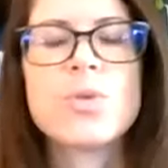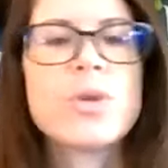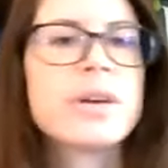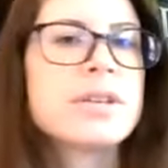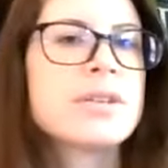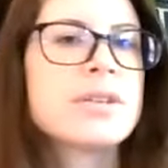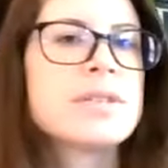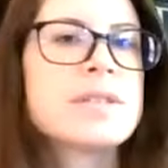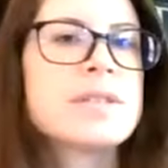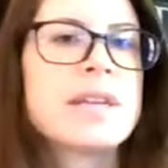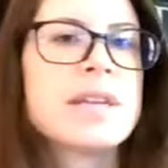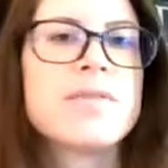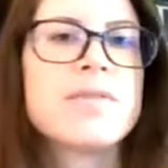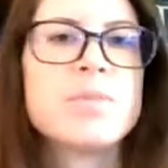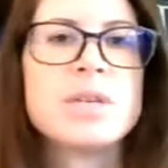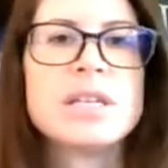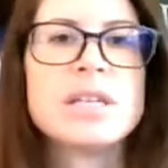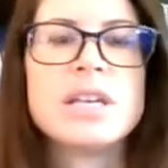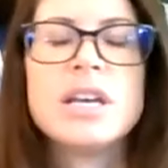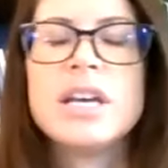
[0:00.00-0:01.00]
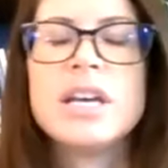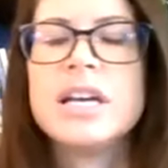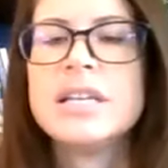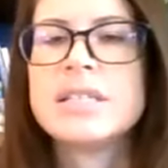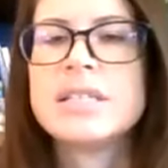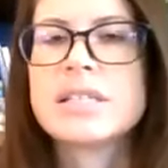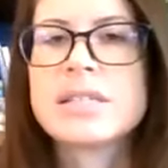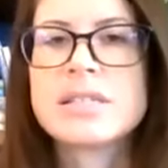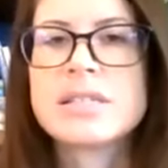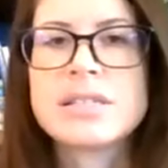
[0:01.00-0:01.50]
oils that have been
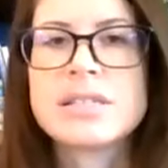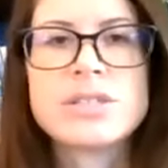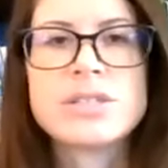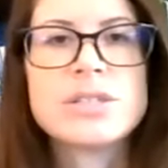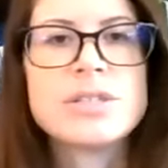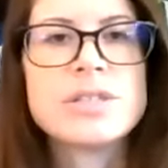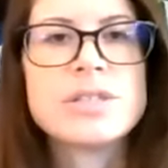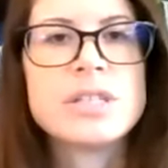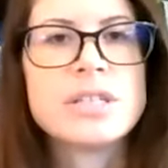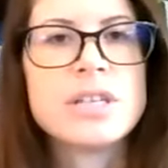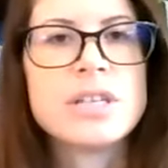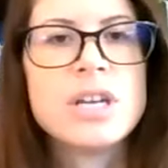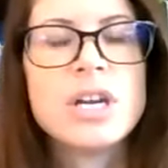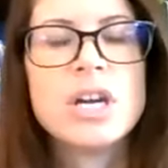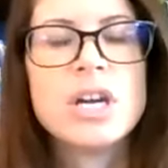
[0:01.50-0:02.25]
distilled and